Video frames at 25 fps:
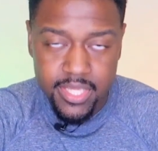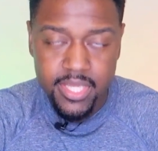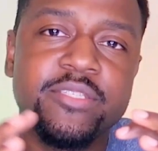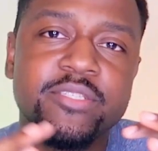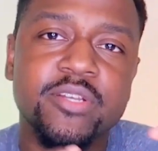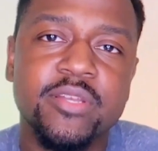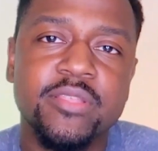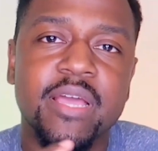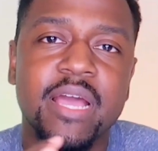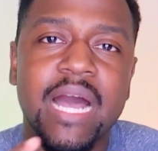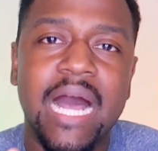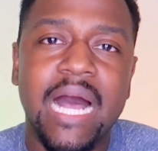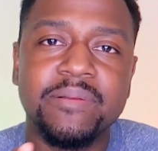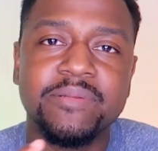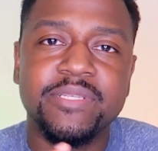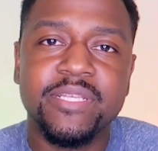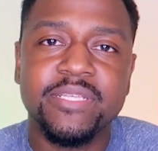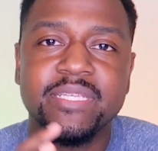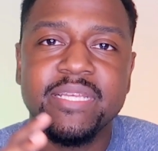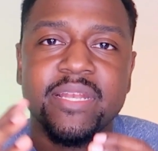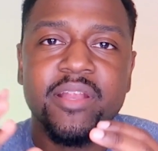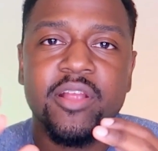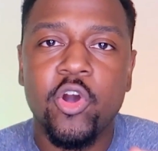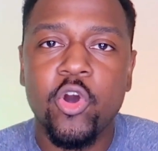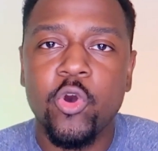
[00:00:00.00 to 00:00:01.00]
These are the
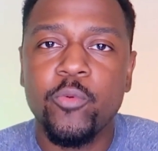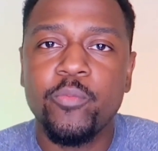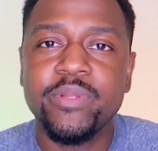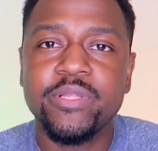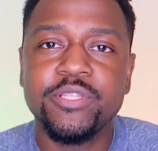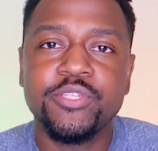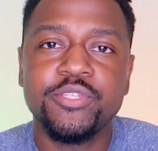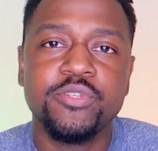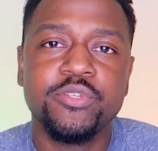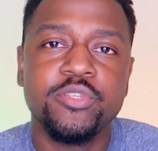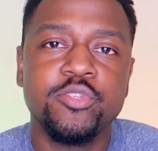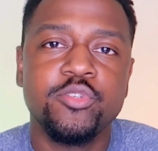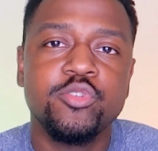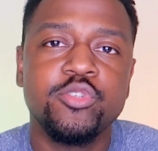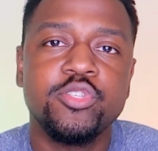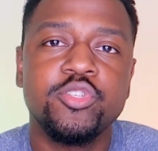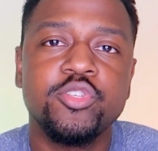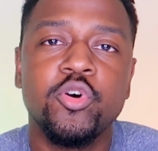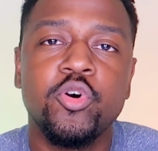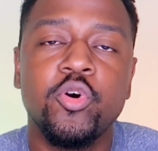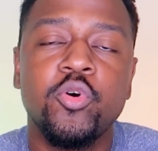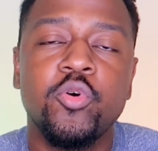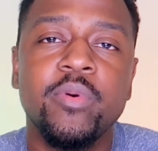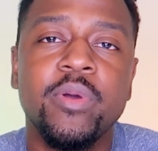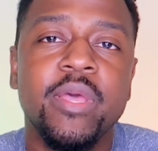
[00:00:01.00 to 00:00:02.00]
options that are open to you.
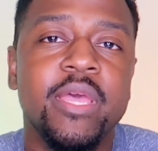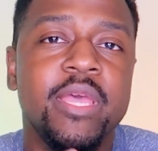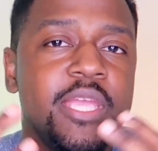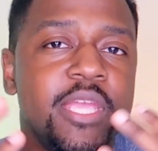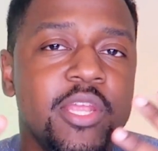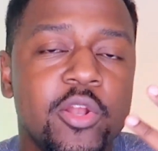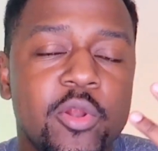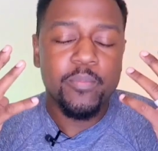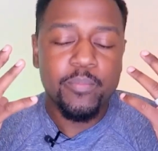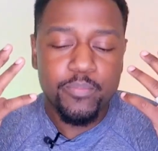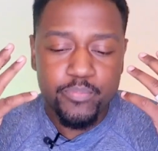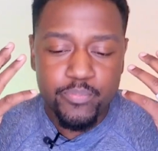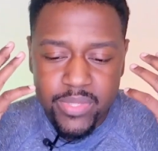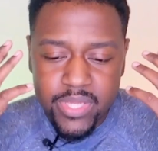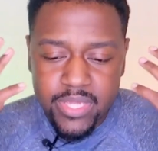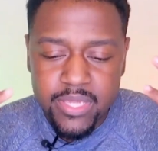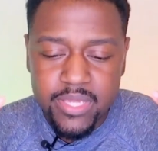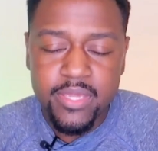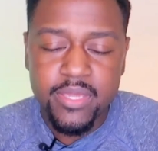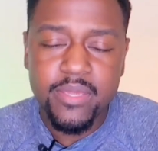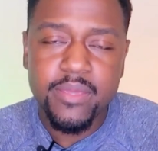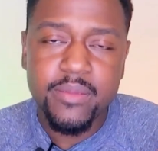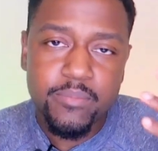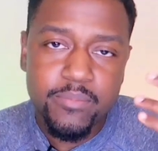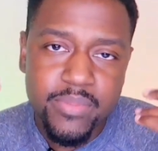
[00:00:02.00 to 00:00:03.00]
So,
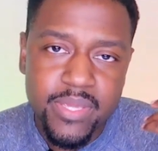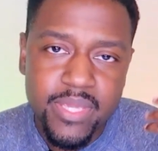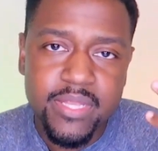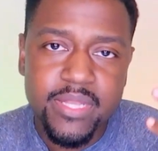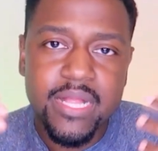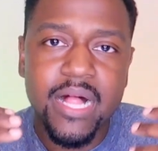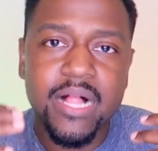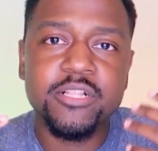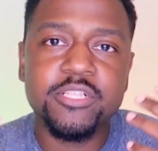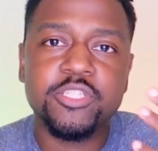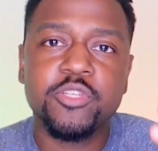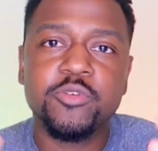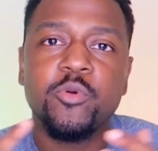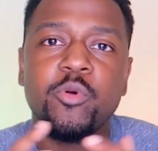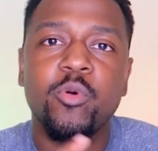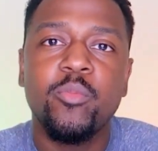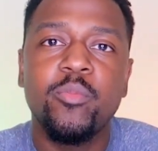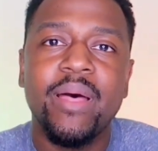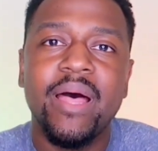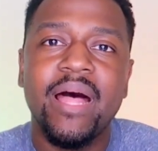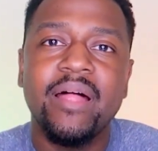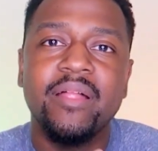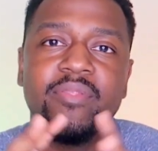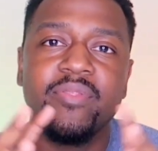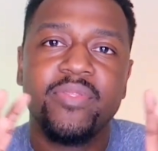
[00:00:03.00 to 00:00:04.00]
be
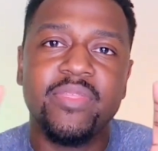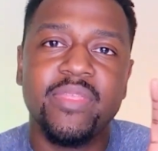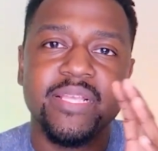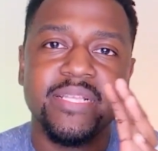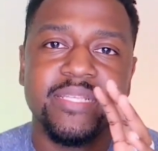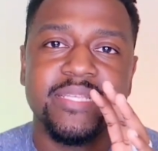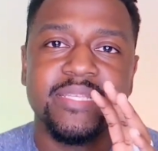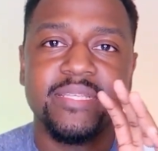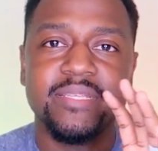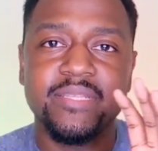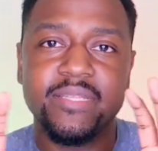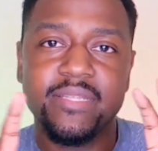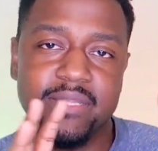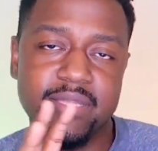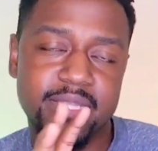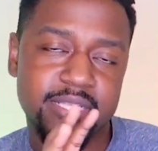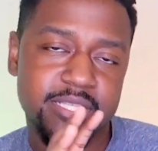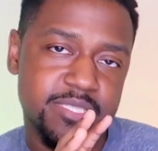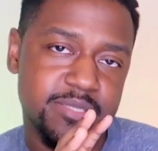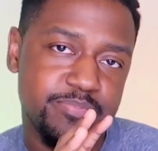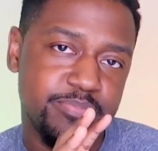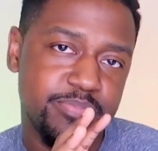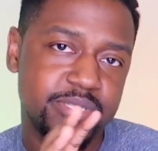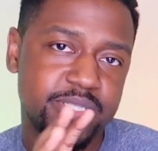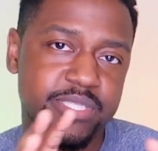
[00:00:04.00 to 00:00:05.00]
knowledgeable about this
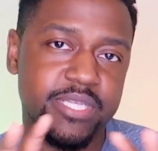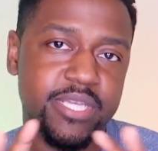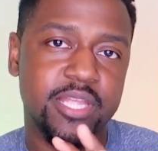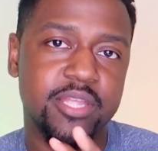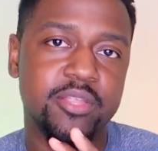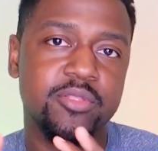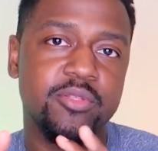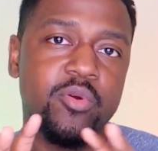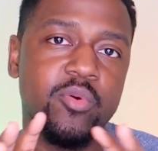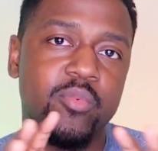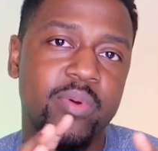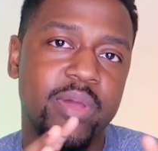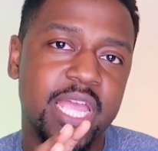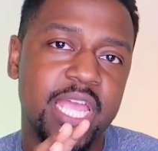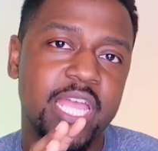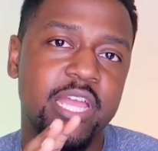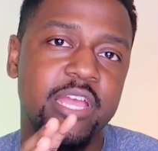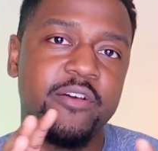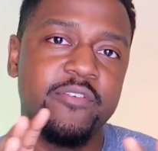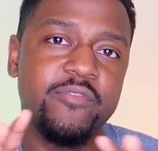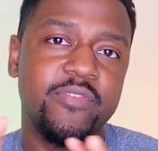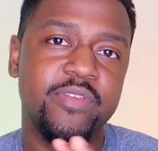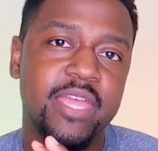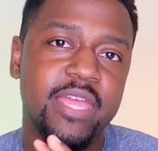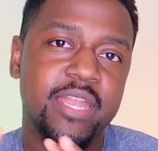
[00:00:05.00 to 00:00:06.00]
particular
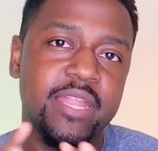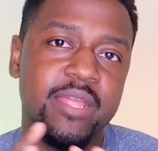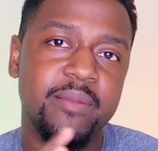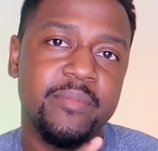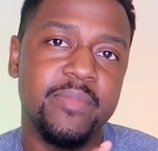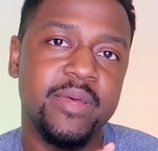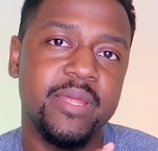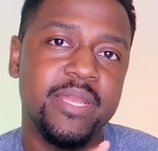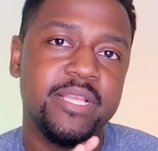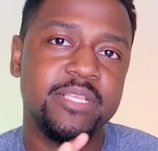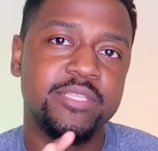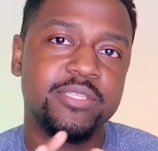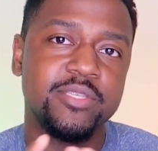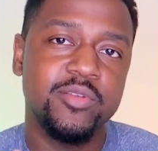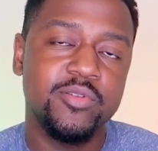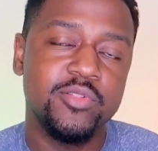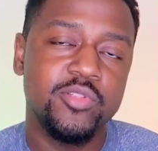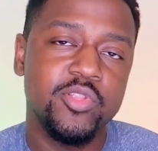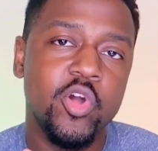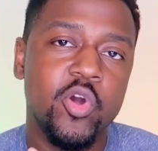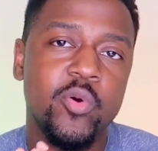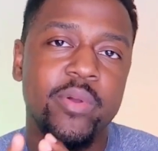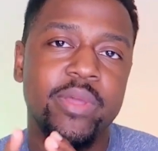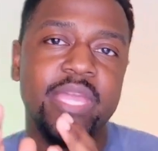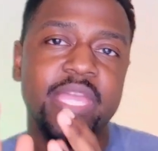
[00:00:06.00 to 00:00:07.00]
way of getting money.
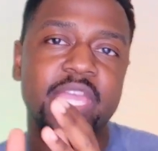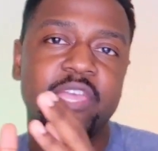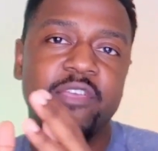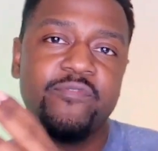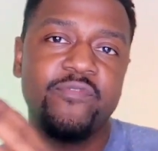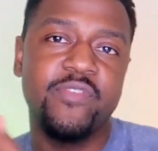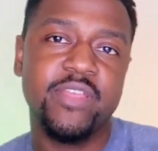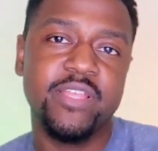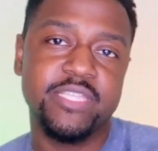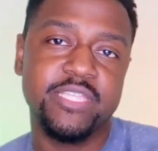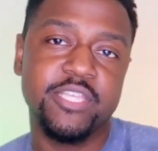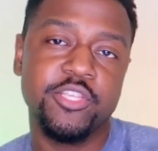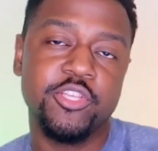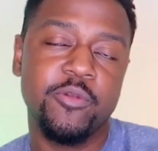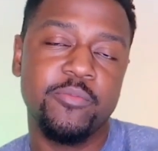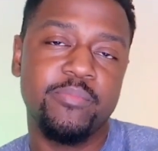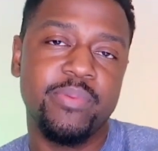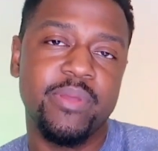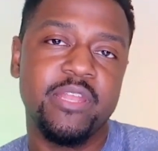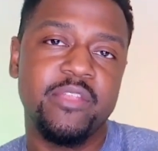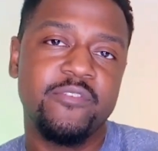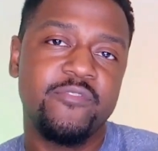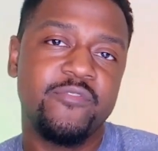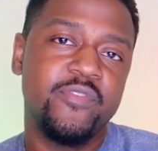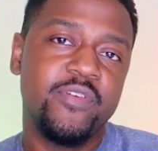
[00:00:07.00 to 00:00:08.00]
So knowing if it's in
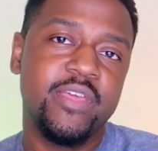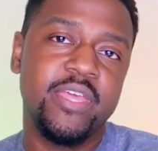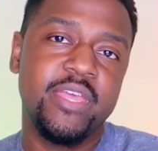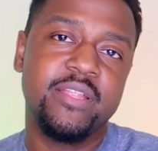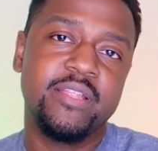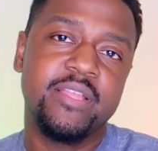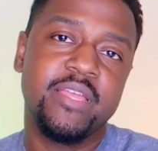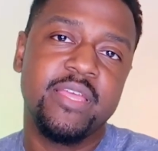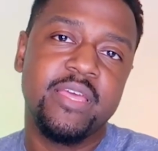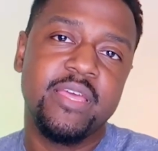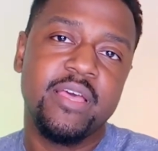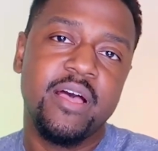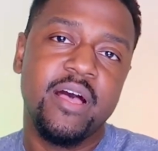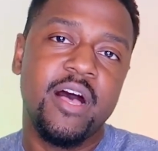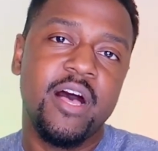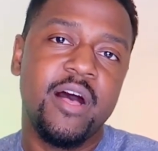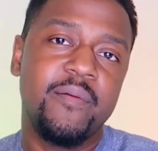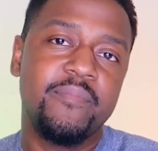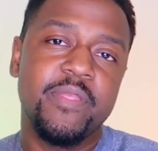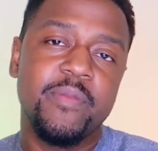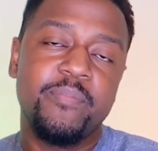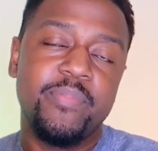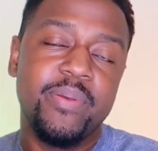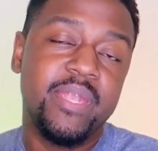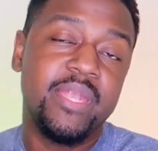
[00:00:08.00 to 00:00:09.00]
your benefit,
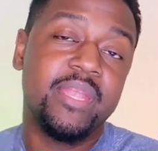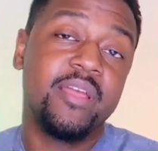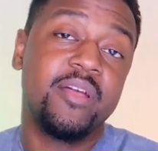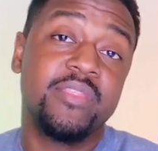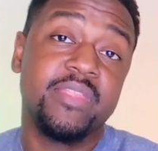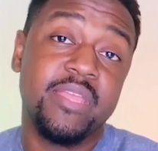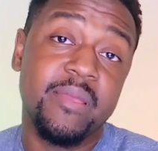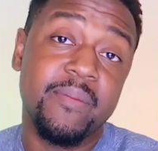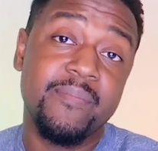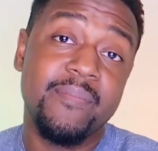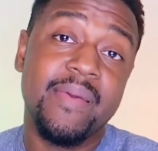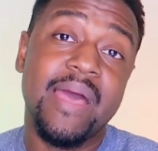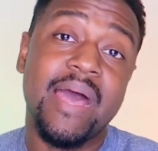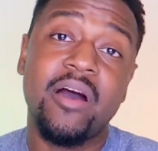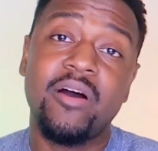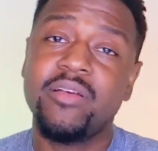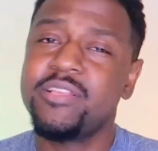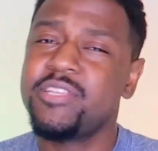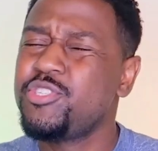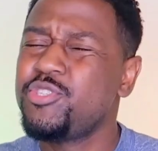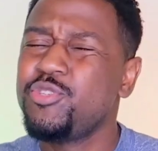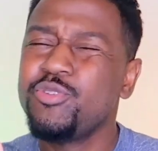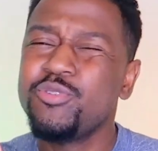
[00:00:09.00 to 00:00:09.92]
depending on the amount.